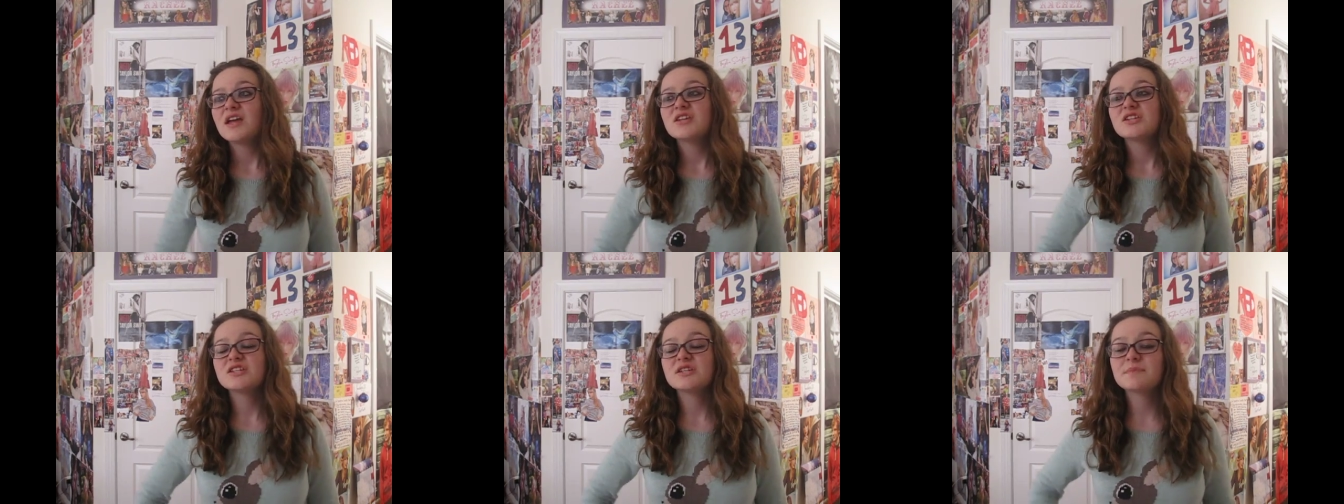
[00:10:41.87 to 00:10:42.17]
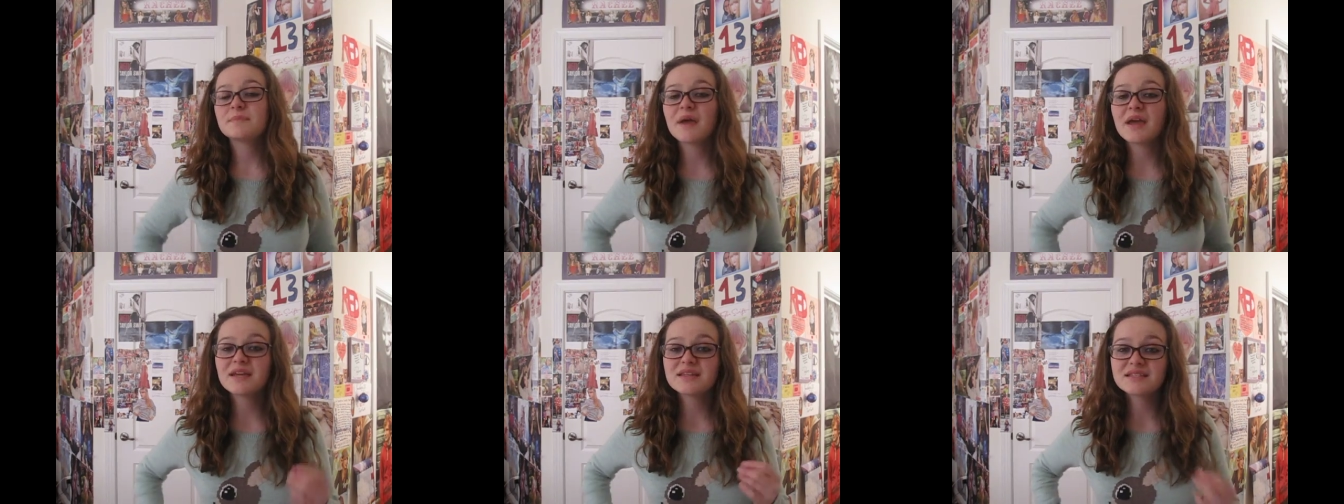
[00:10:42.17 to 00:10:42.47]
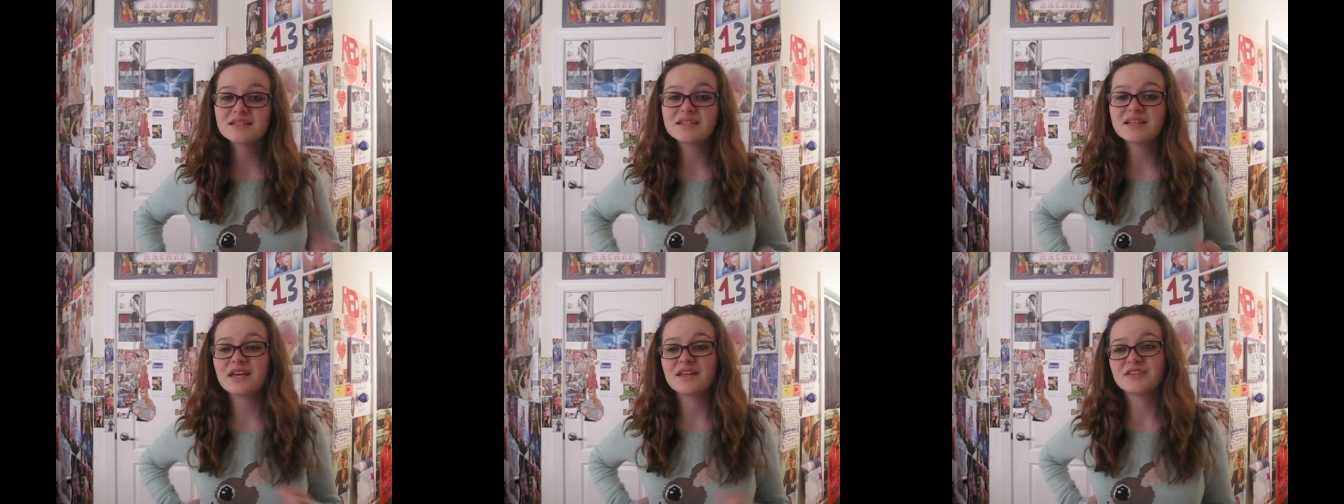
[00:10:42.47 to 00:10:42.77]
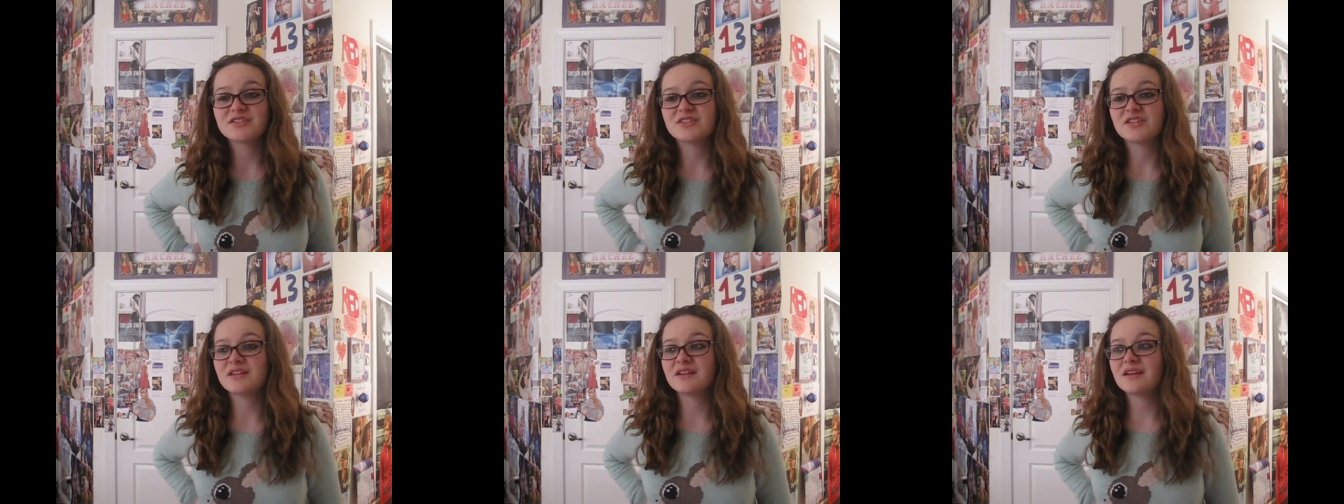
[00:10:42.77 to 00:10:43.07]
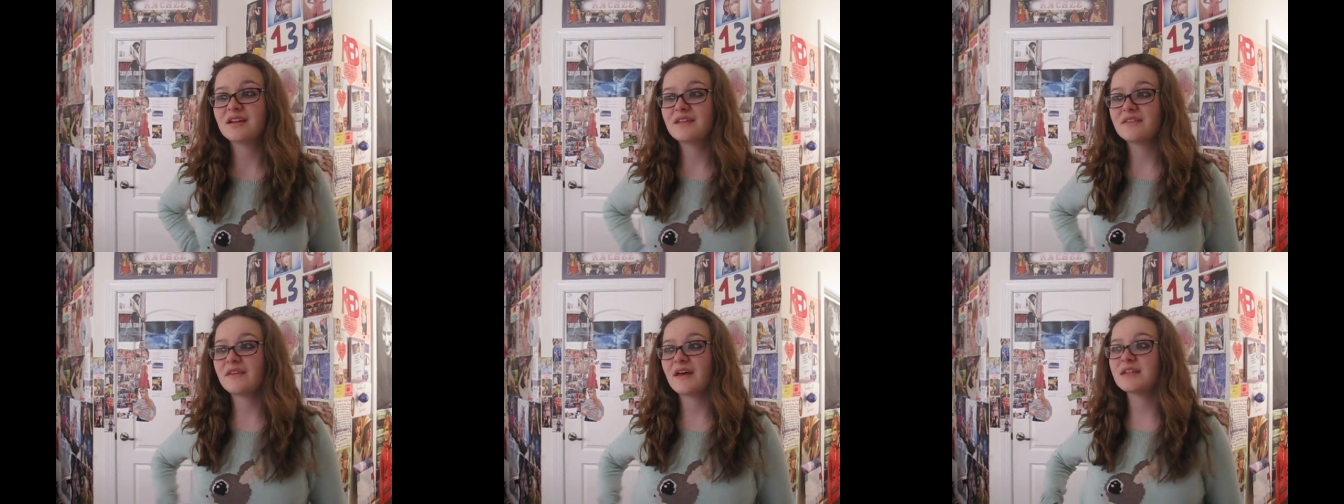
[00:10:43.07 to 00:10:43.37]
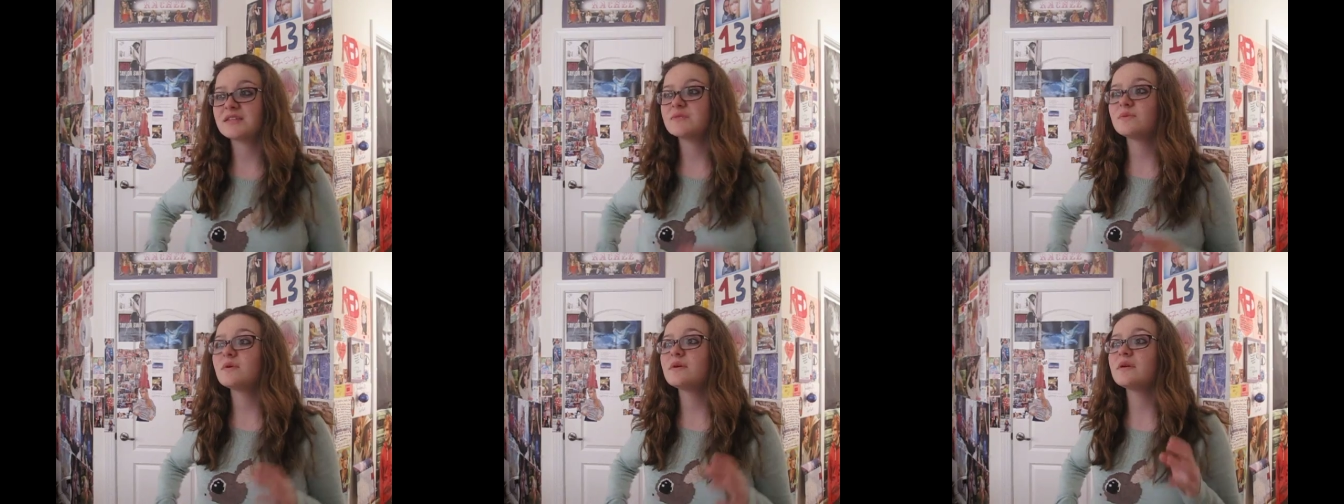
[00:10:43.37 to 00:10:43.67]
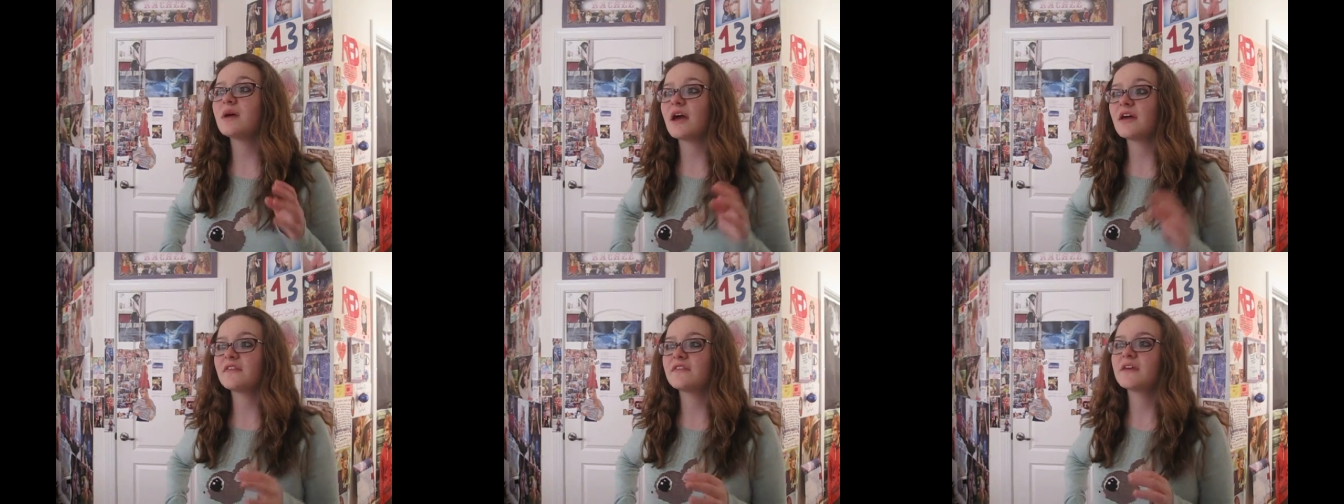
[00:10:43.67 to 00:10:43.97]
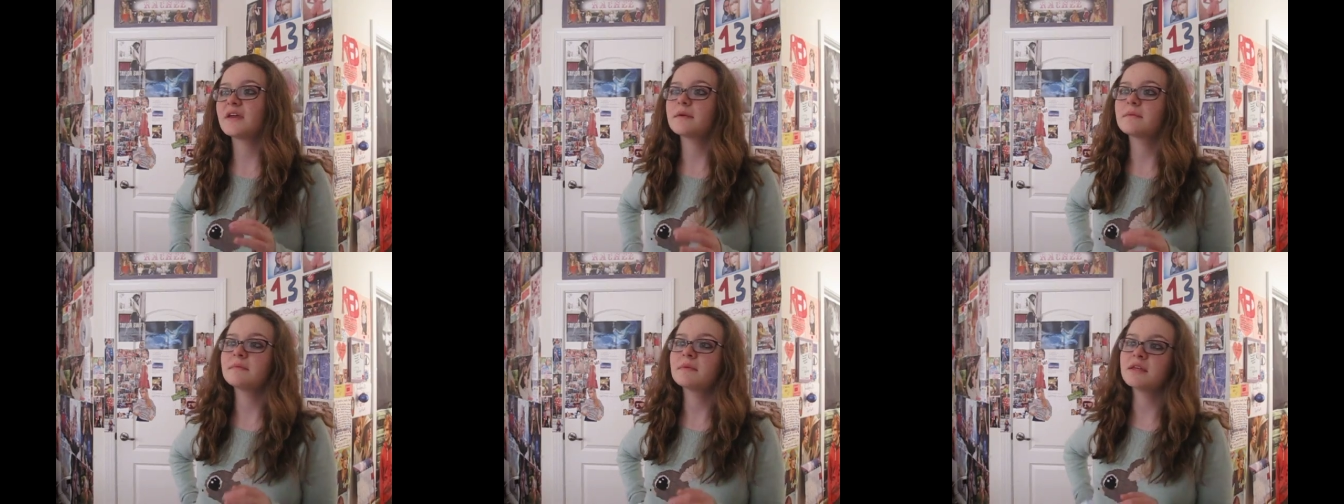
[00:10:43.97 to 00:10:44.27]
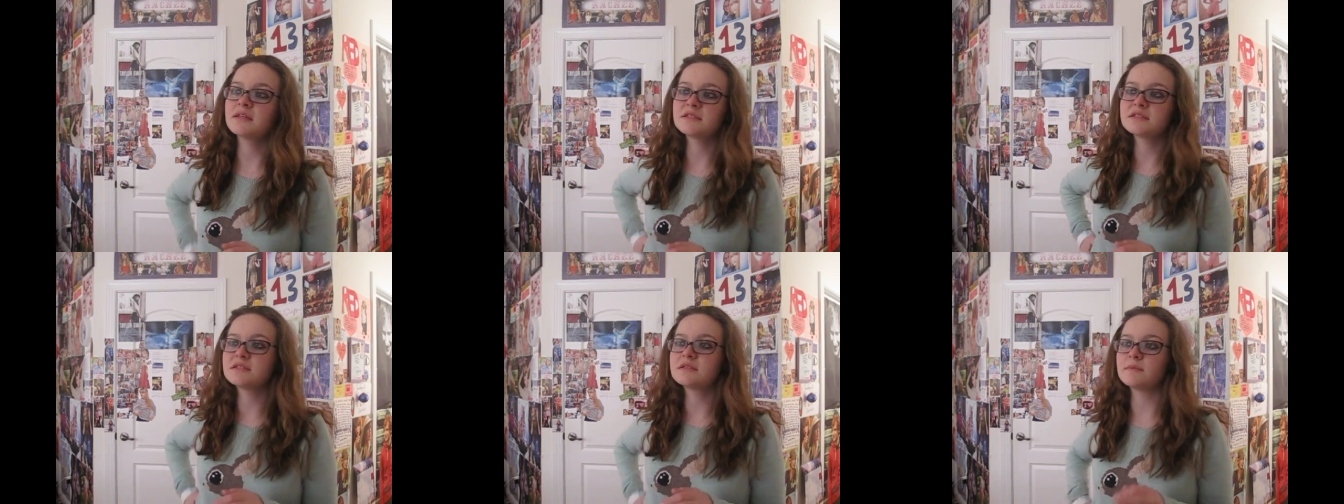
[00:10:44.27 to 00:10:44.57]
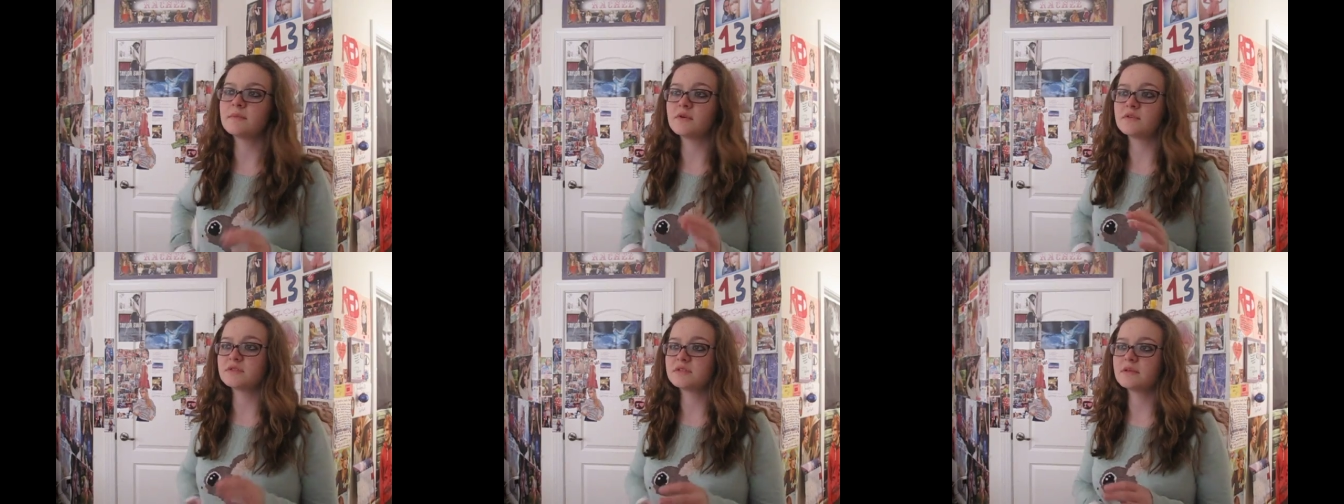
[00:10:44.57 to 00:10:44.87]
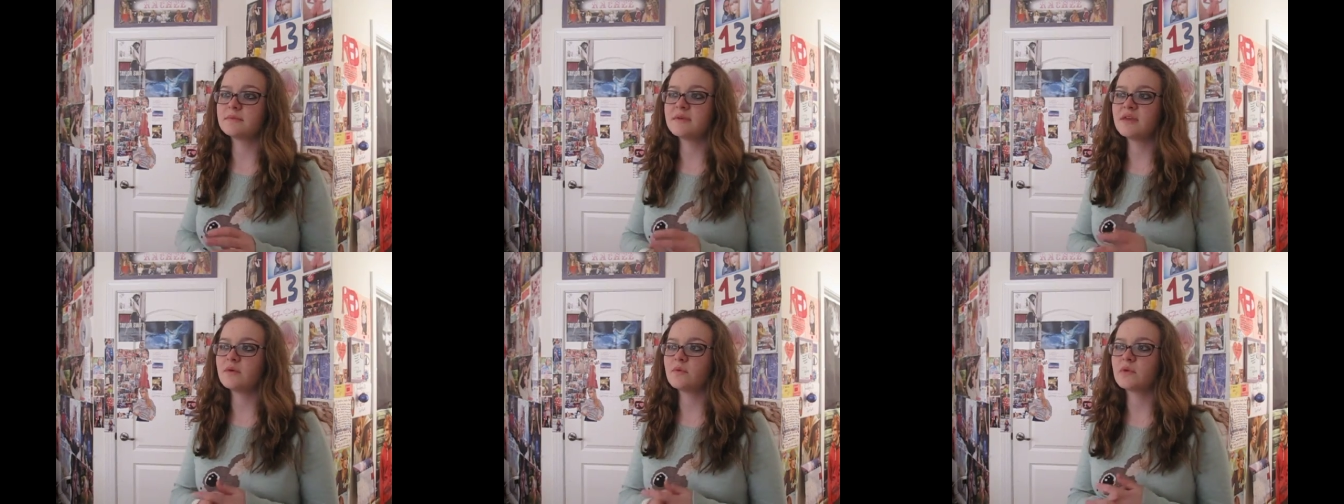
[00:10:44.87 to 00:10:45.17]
She pays attention. That's what I think means the most to me.